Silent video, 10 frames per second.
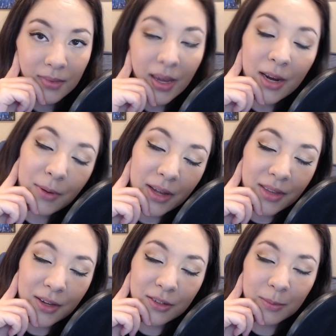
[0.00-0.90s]
Anyway,
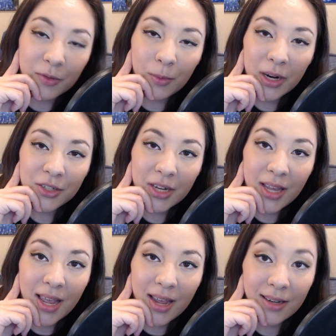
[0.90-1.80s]
thank you so much for watching
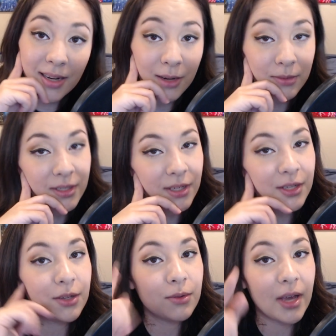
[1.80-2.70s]
and I will see
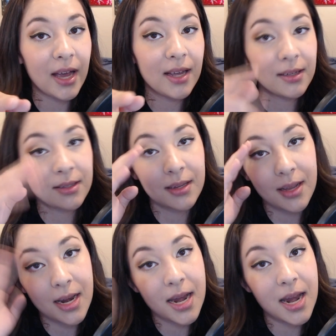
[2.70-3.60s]
you guys
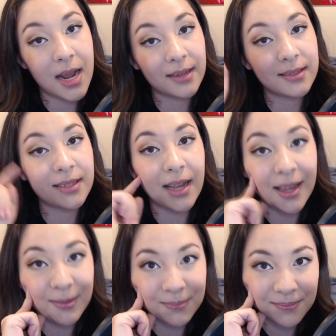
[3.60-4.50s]
next
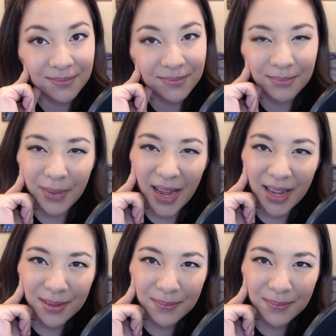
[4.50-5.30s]
time. Bye.